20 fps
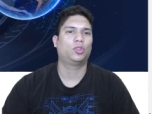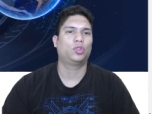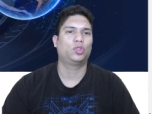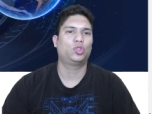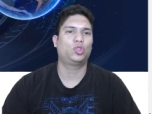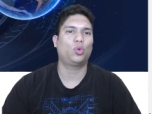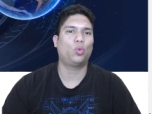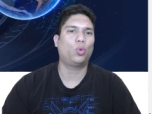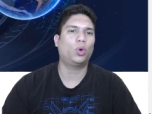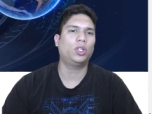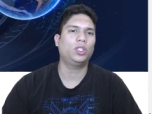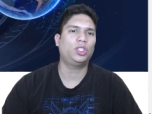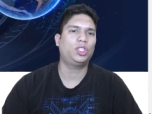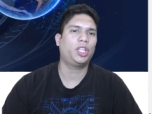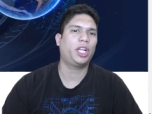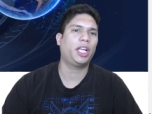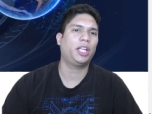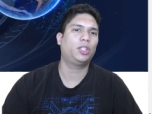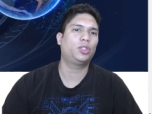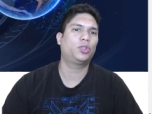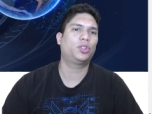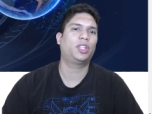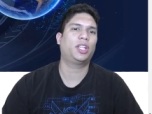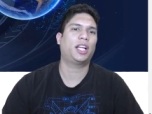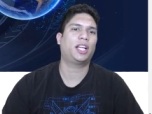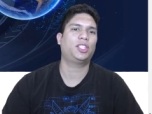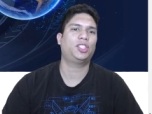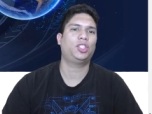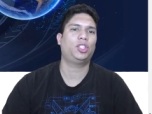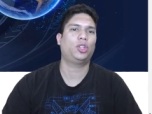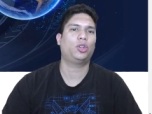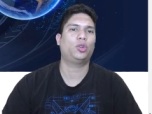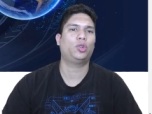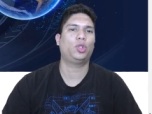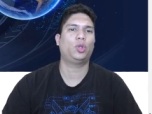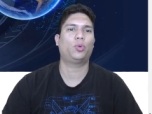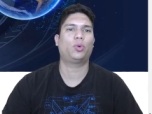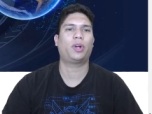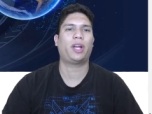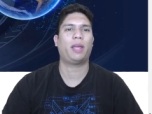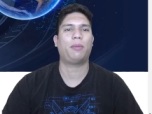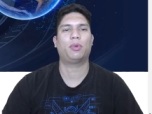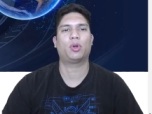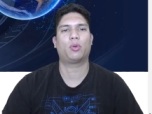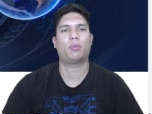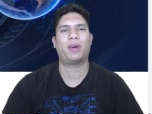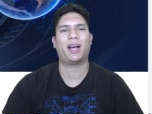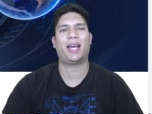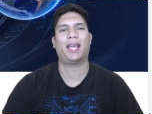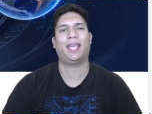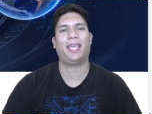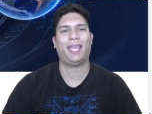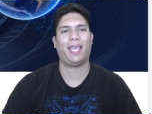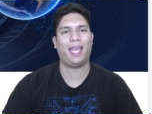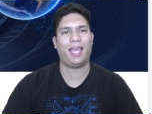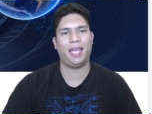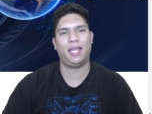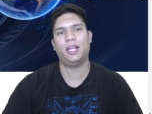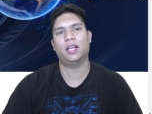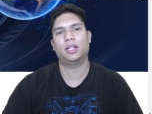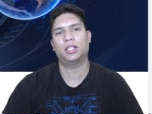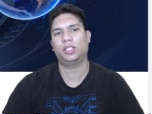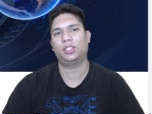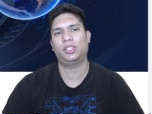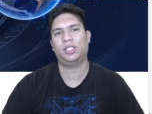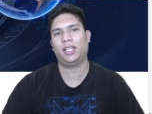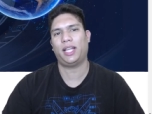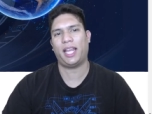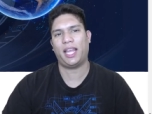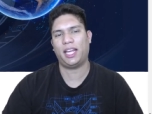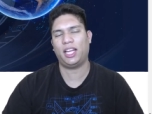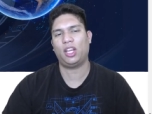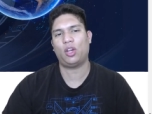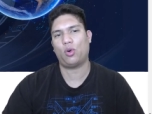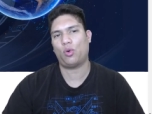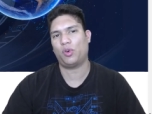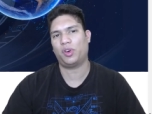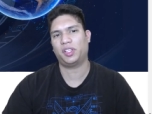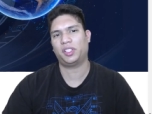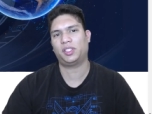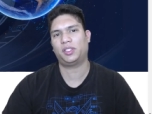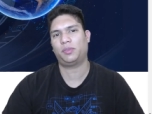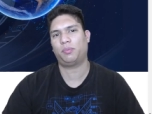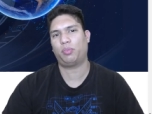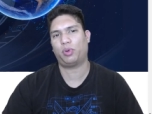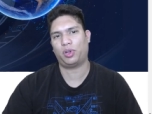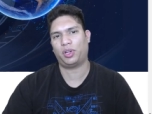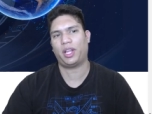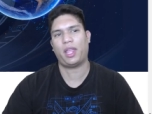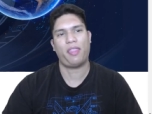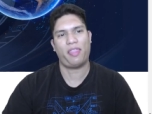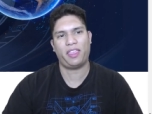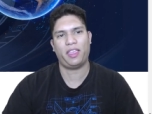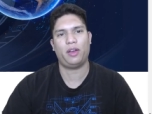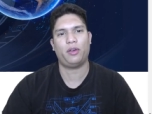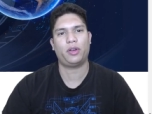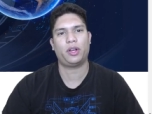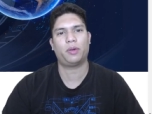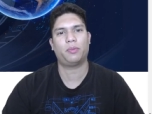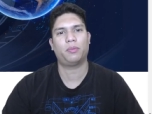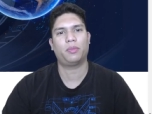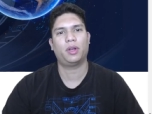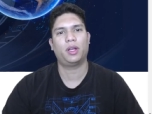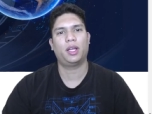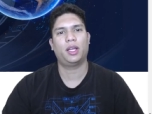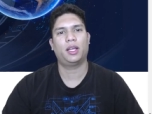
So Wanchain during ICO, you were able to buy 880 coins per Ethereum.